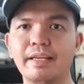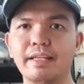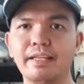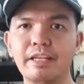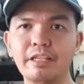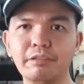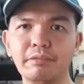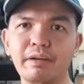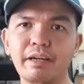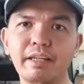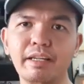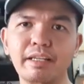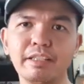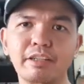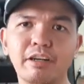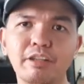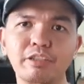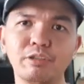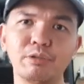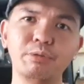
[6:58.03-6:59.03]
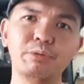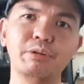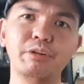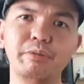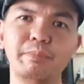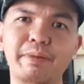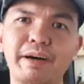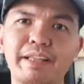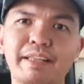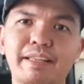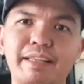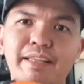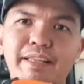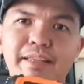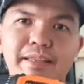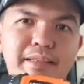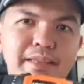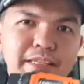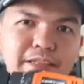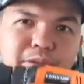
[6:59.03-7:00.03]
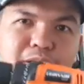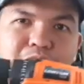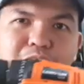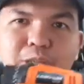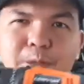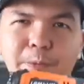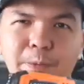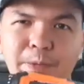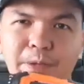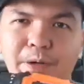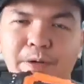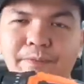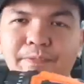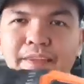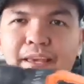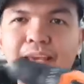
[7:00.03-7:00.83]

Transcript: This one is also cool, but this one is cooler.